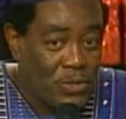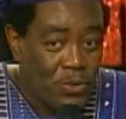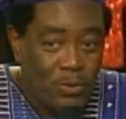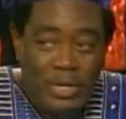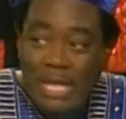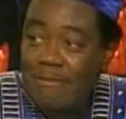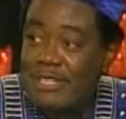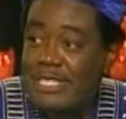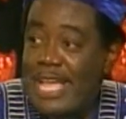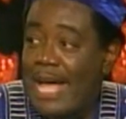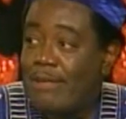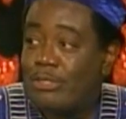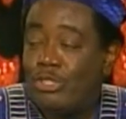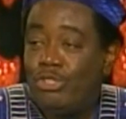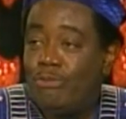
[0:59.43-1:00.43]
Whatever
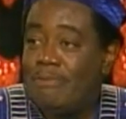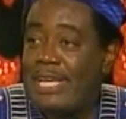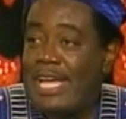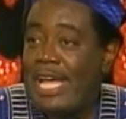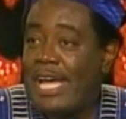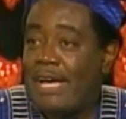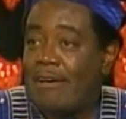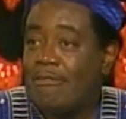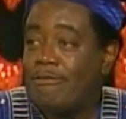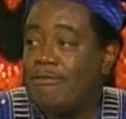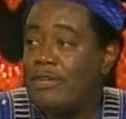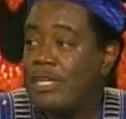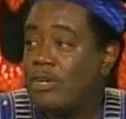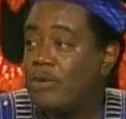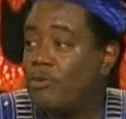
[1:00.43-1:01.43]
doubts you may have,
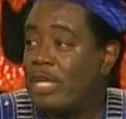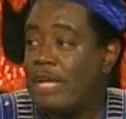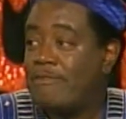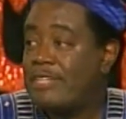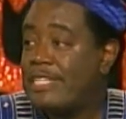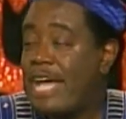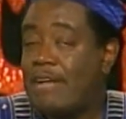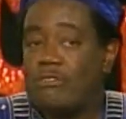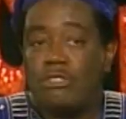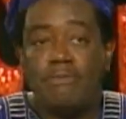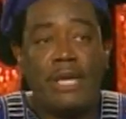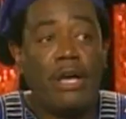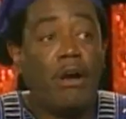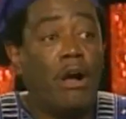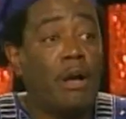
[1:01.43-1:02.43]
whatever doubts
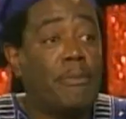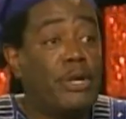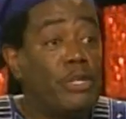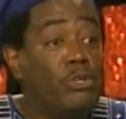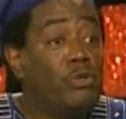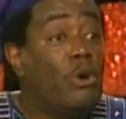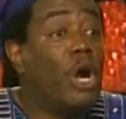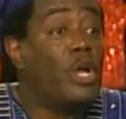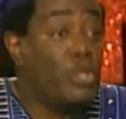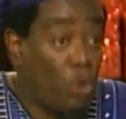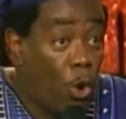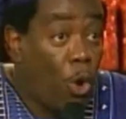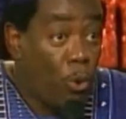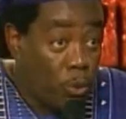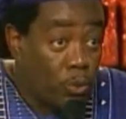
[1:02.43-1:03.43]
may harbor in you are
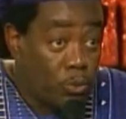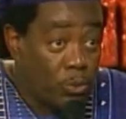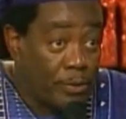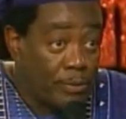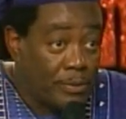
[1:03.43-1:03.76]
your own.